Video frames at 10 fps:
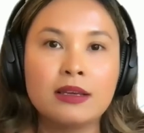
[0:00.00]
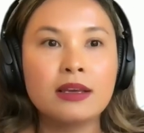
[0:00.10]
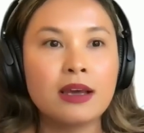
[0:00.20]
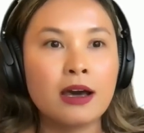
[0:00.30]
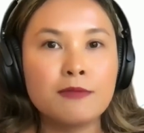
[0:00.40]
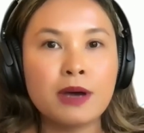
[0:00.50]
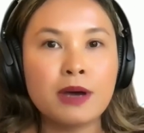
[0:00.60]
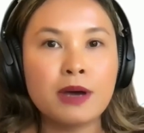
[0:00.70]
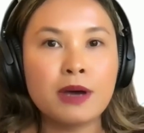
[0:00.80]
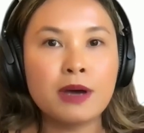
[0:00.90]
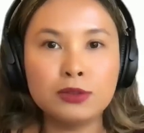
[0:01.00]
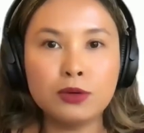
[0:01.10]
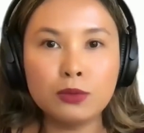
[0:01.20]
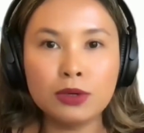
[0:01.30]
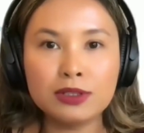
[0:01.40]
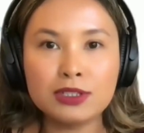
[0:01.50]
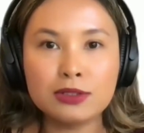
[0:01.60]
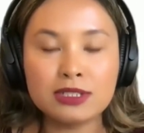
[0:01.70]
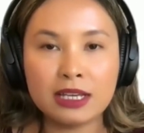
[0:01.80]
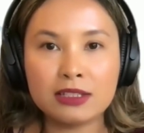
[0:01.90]
Um, I do want to
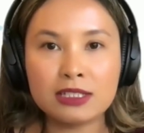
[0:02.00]
take the